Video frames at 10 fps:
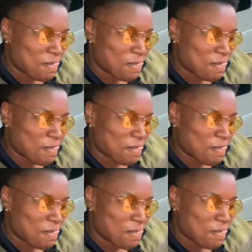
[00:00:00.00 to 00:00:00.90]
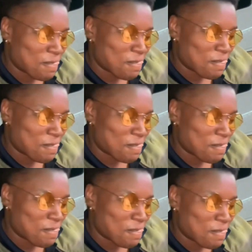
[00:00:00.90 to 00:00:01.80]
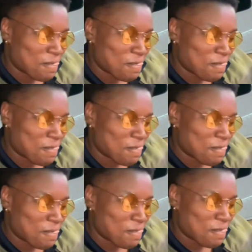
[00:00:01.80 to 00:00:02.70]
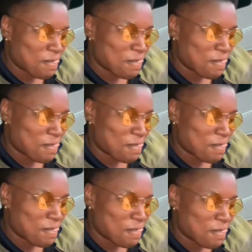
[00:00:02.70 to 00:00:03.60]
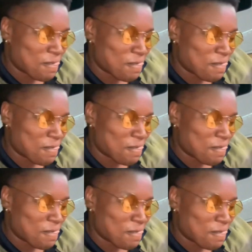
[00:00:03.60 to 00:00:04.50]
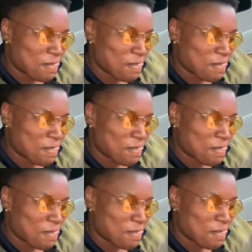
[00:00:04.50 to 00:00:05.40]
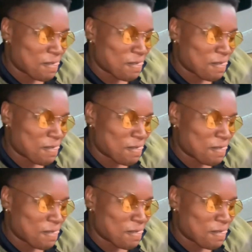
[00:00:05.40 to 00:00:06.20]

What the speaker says: The person shown says nothing.